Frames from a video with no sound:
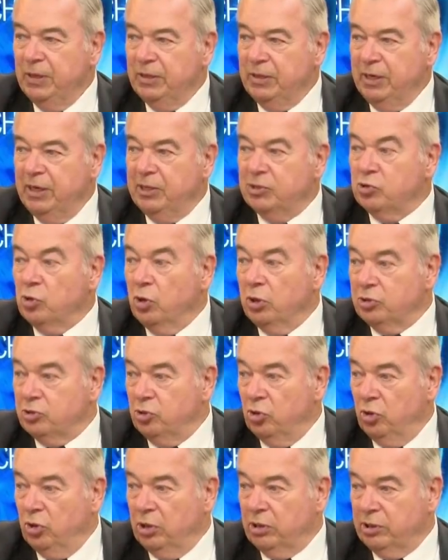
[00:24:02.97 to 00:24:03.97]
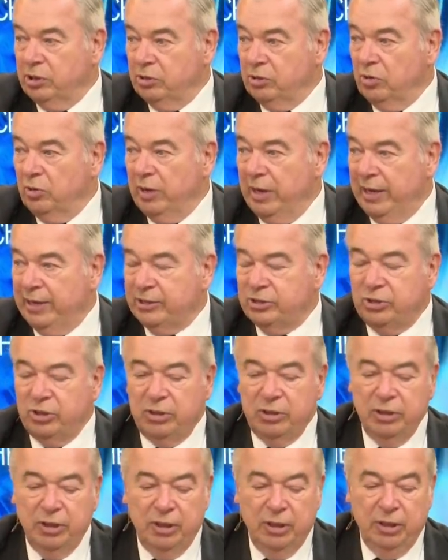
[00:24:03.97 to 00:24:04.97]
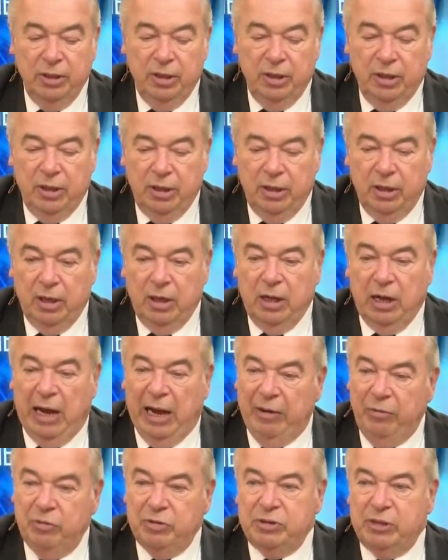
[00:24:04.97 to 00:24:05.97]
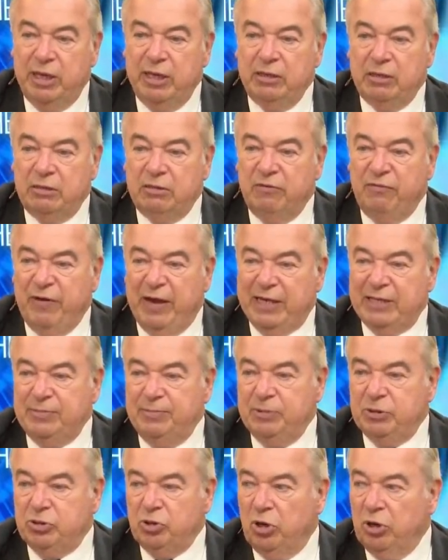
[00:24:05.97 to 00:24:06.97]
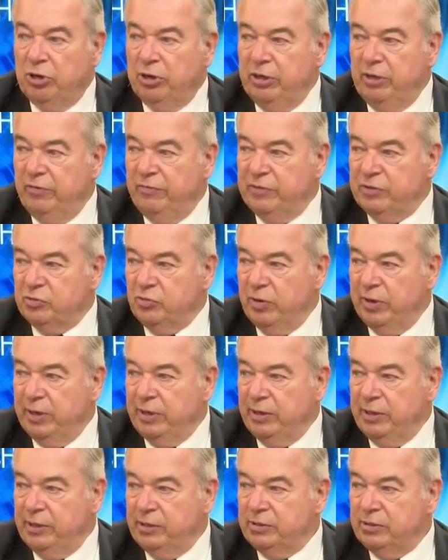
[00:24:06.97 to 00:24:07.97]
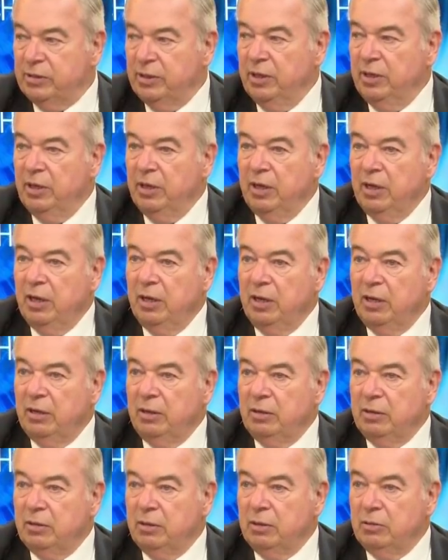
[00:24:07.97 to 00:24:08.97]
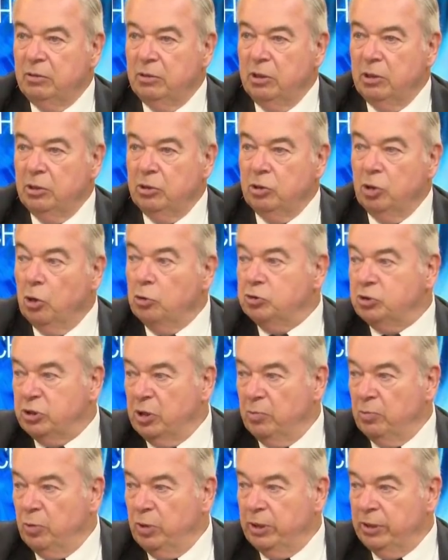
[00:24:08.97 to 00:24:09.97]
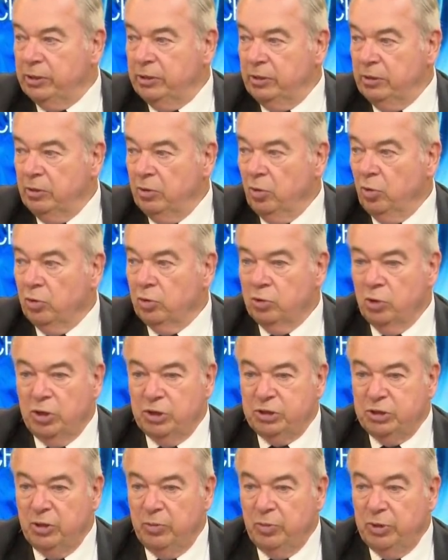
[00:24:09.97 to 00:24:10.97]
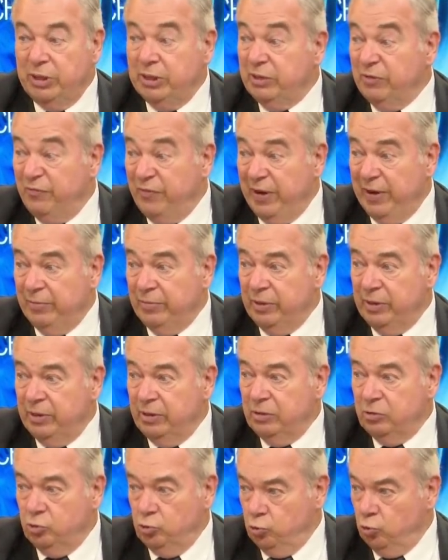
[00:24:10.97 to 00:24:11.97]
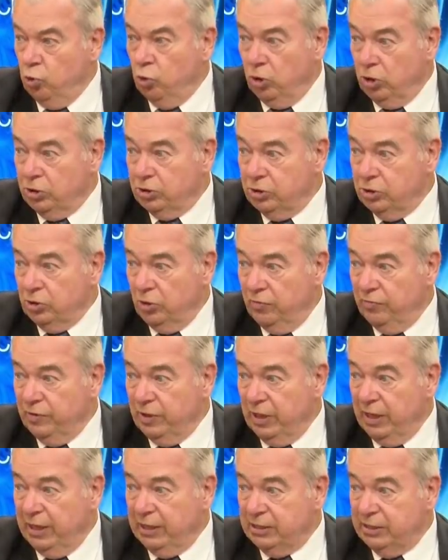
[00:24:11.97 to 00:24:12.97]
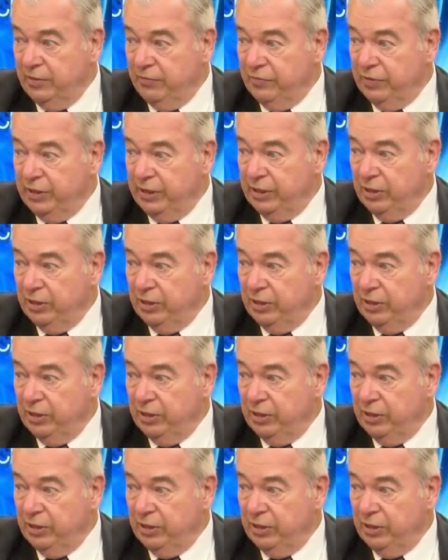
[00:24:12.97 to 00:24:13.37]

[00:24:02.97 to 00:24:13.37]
that he's all talk and no action, uh, I would say that the vast majority of Israelis. Uh, know someone or lost someone in the family to wars over the last 70